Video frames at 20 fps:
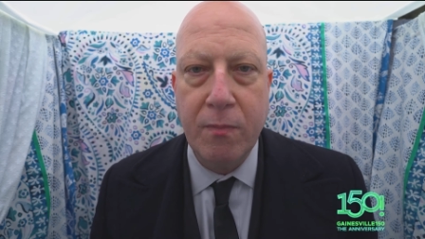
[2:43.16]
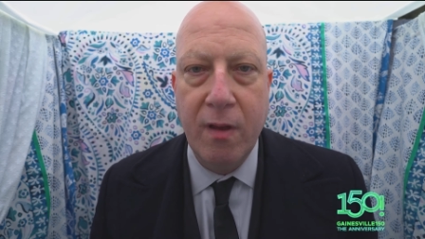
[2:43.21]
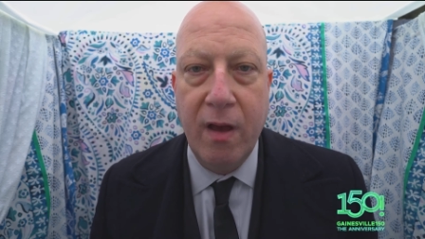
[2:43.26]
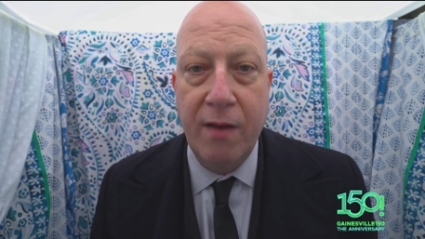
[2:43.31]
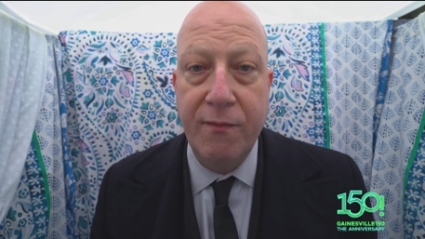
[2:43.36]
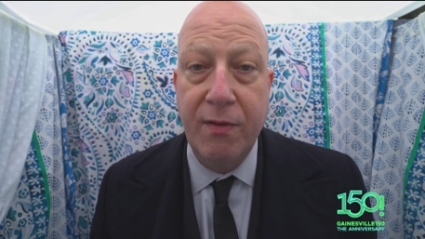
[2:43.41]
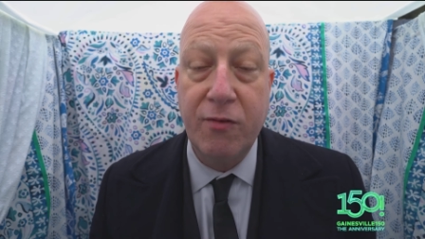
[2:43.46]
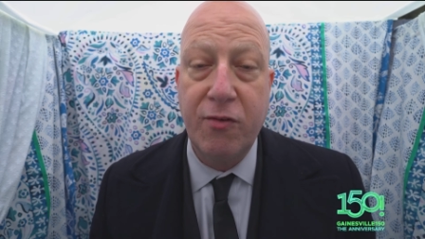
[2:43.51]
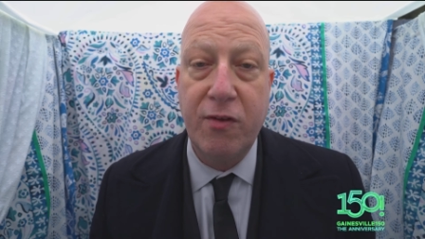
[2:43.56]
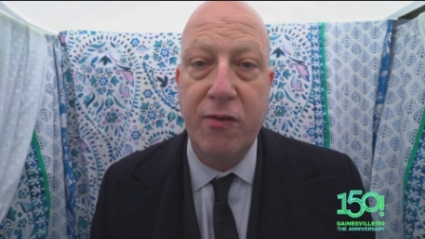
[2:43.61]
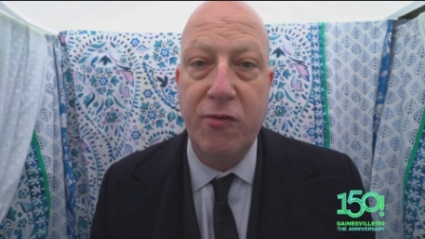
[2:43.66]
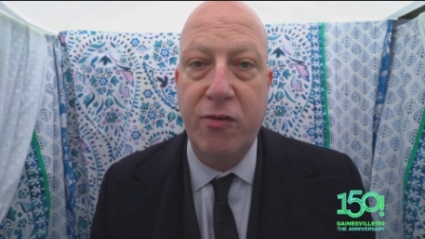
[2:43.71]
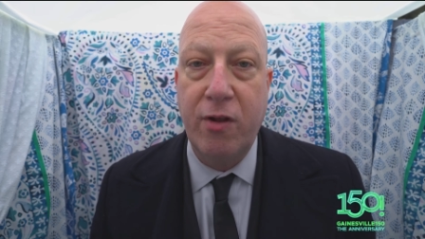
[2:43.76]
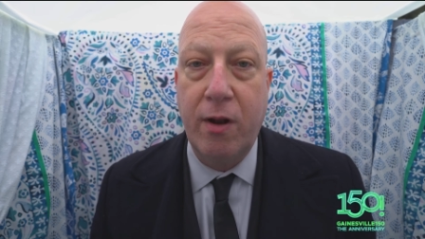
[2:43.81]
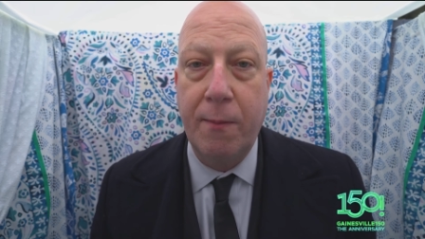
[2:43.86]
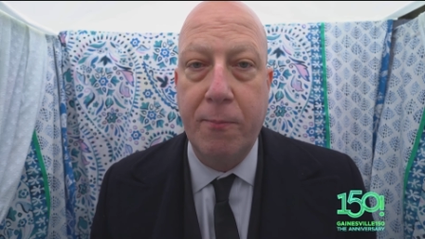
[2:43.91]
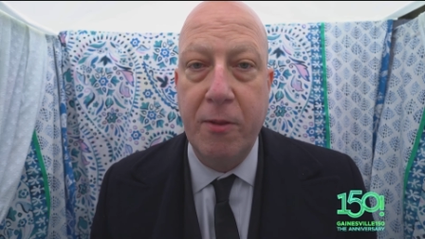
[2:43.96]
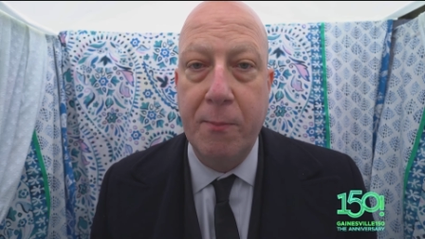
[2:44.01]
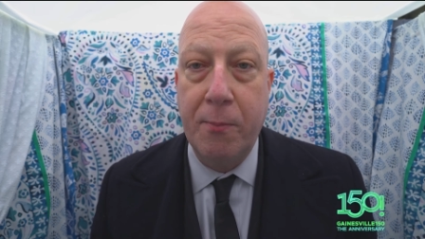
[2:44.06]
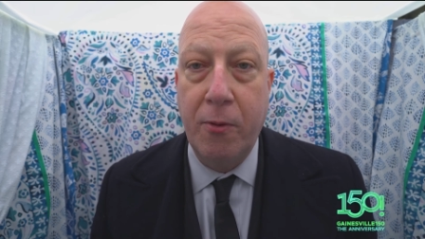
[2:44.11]
eventually stood
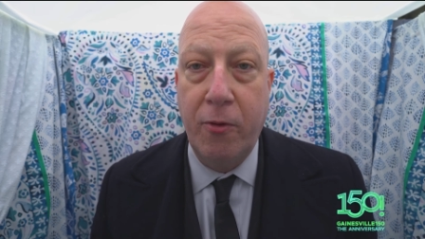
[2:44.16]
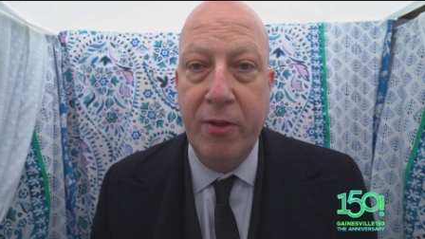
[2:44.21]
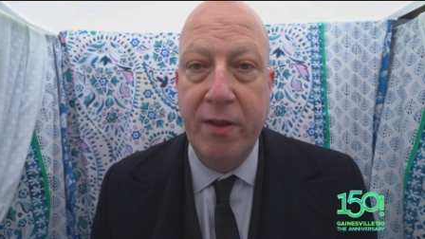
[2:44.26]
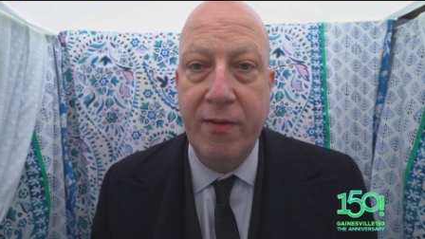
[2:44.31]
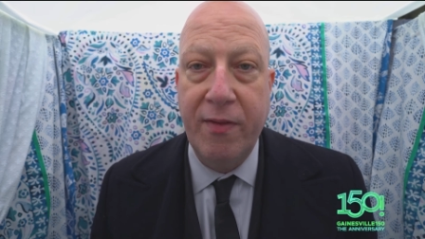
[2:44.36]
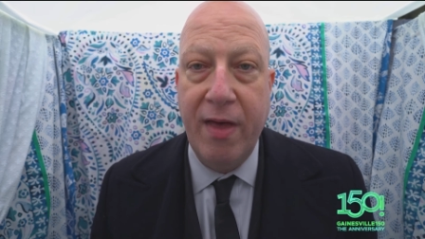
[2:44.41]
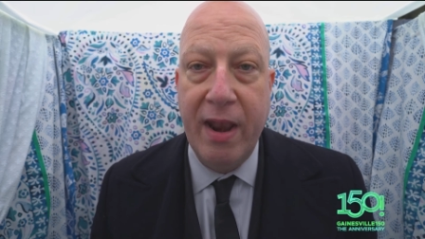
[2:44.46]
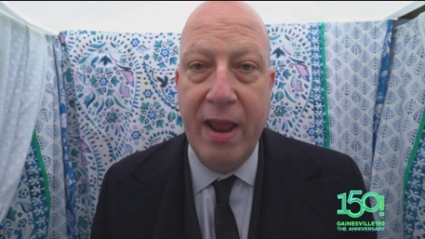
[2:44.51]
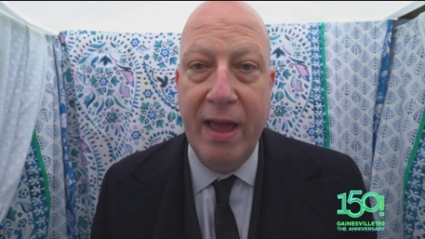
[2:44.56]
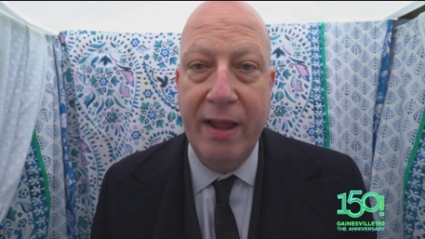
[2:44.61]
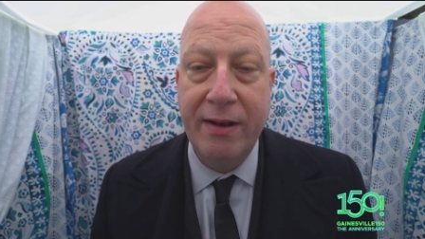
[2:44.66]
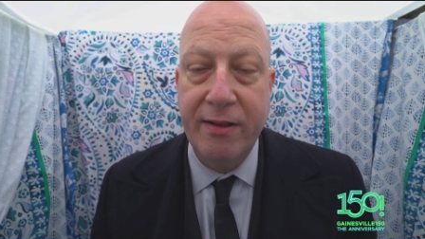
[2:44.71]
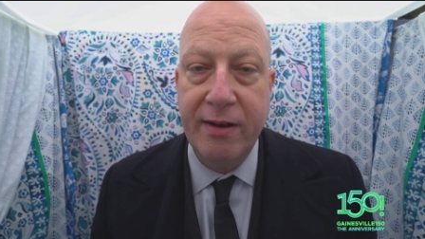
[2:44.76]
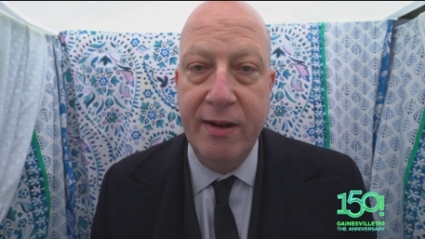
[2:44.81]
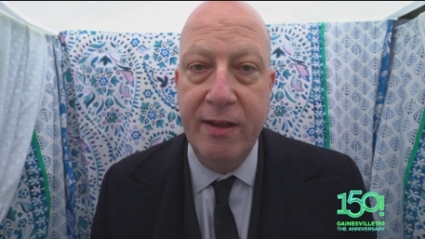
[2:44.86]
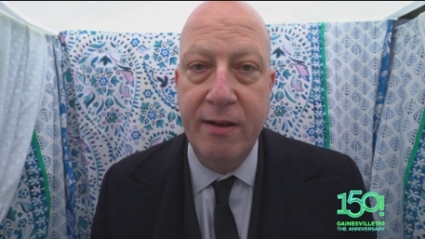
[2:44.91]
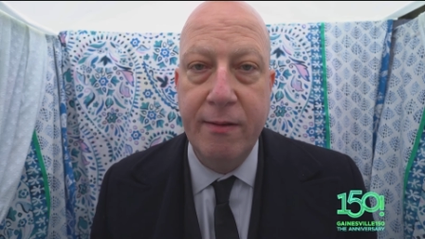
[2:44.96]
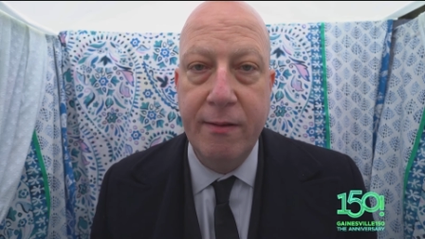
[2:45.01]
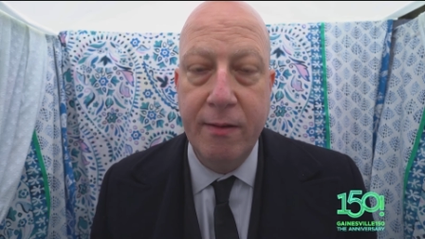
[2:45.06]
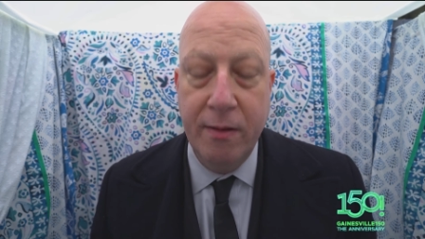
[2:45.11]
up to the bully and that ended
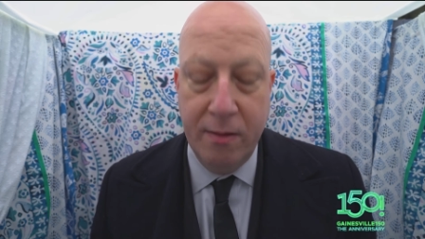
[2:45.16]
it.